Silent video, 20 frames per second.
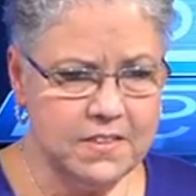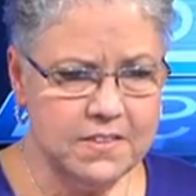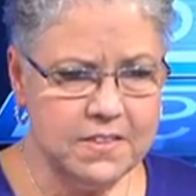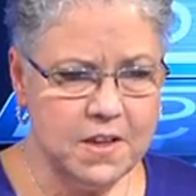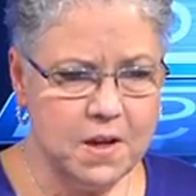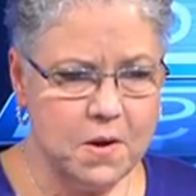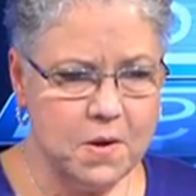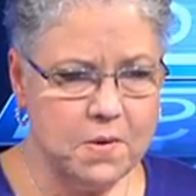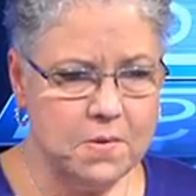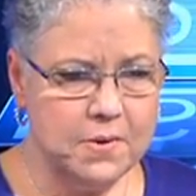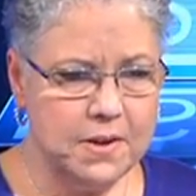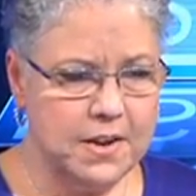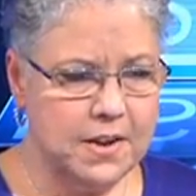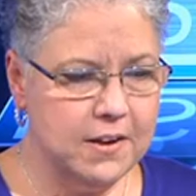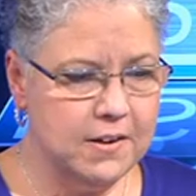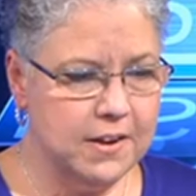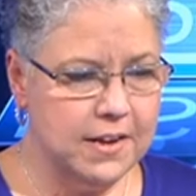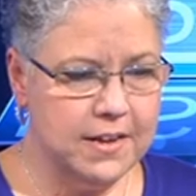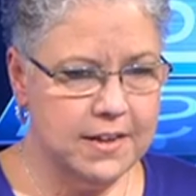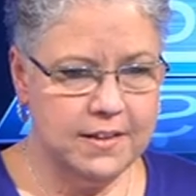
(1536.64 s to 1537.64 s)
So
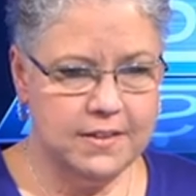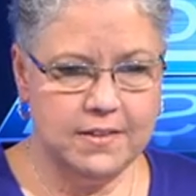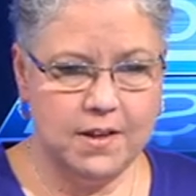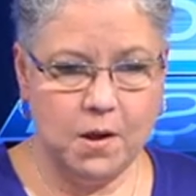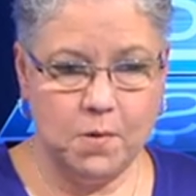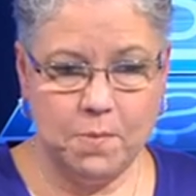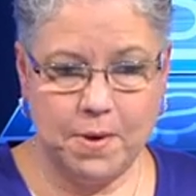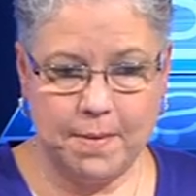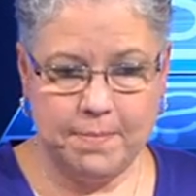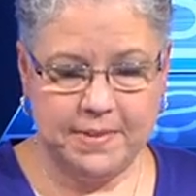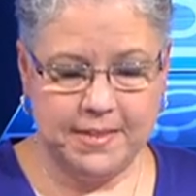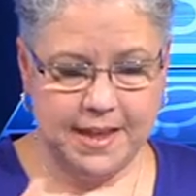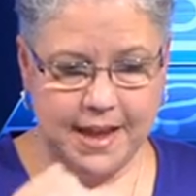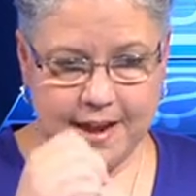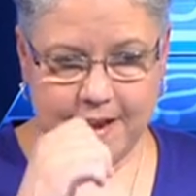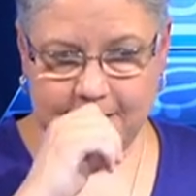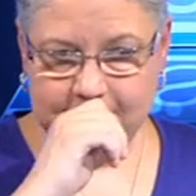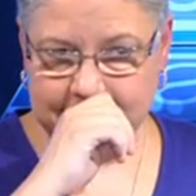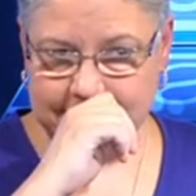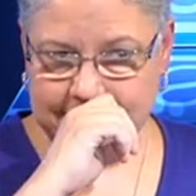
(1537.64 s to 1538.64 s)
here is our
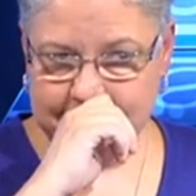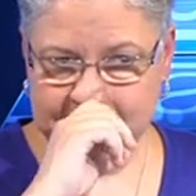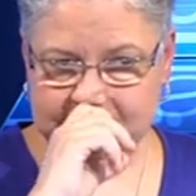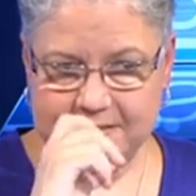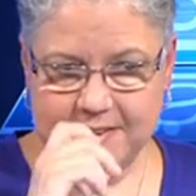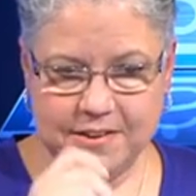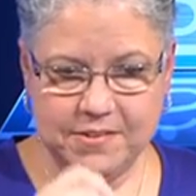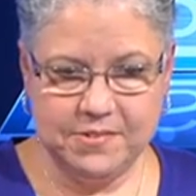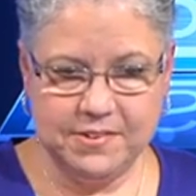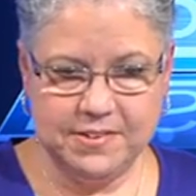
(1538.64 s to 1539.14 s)
website. If anyone's